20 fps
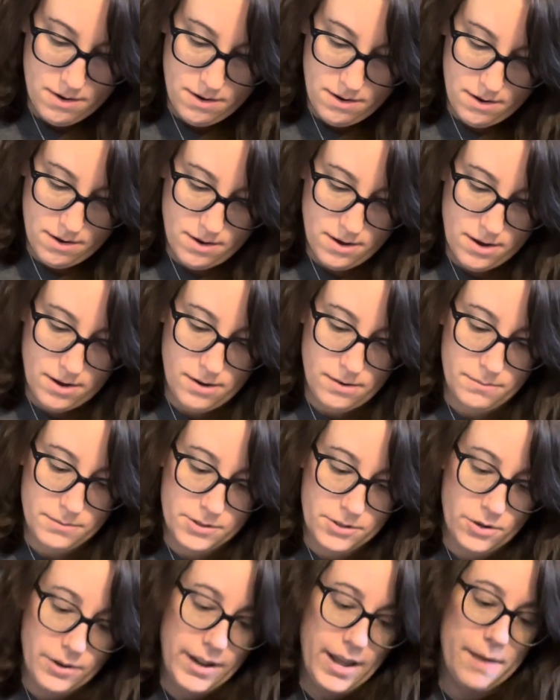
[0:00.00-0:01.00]
Um,
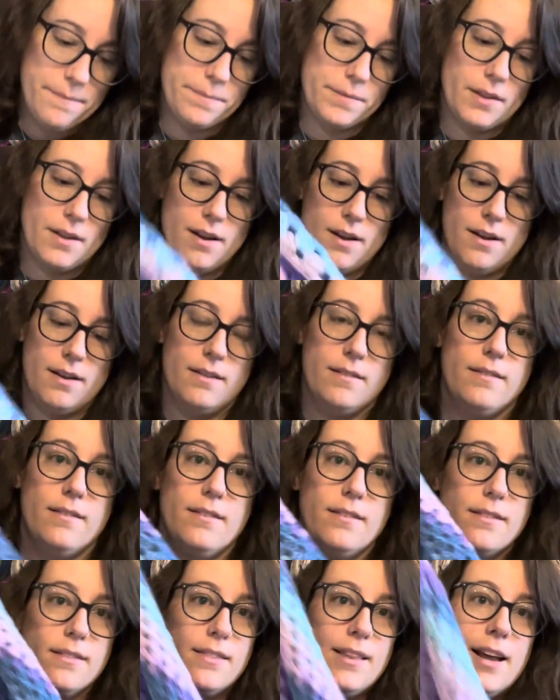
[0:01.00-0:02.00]
so yeah,
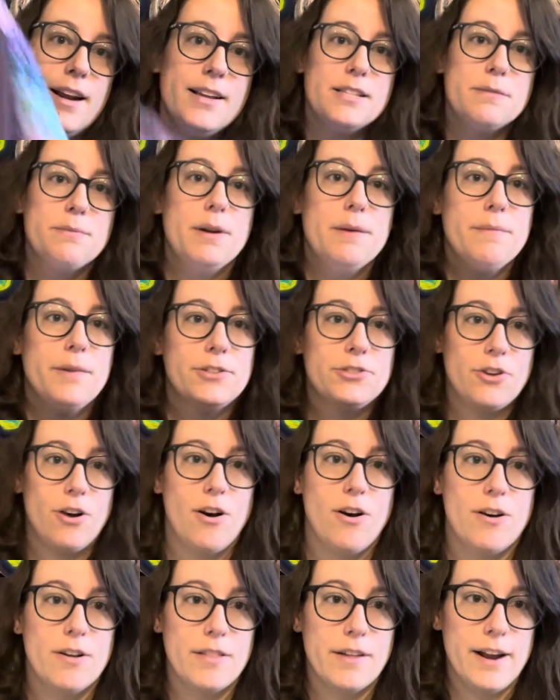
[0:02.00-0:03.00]
that pretty much
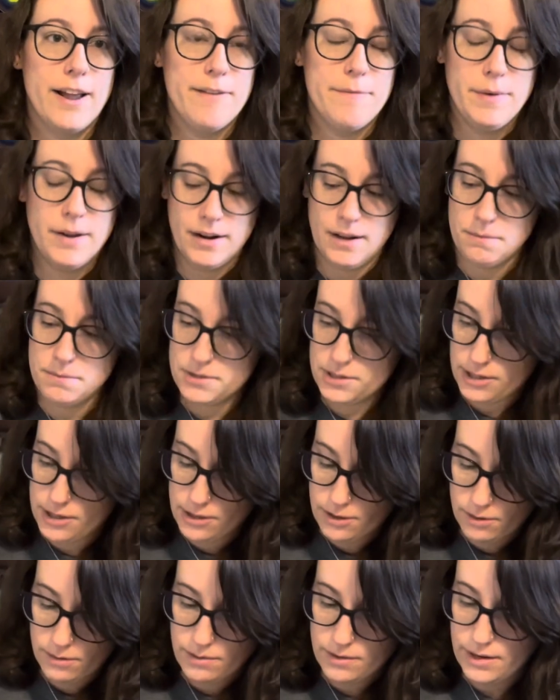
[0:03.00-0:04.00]
all that I've been up
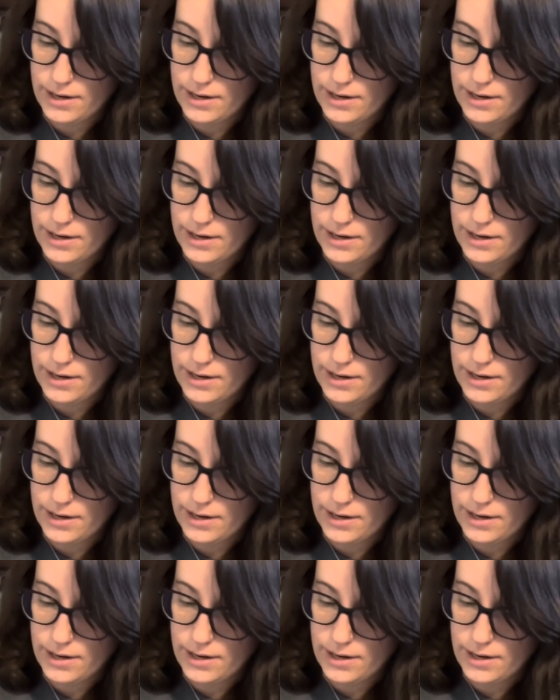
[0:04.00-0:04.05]
to.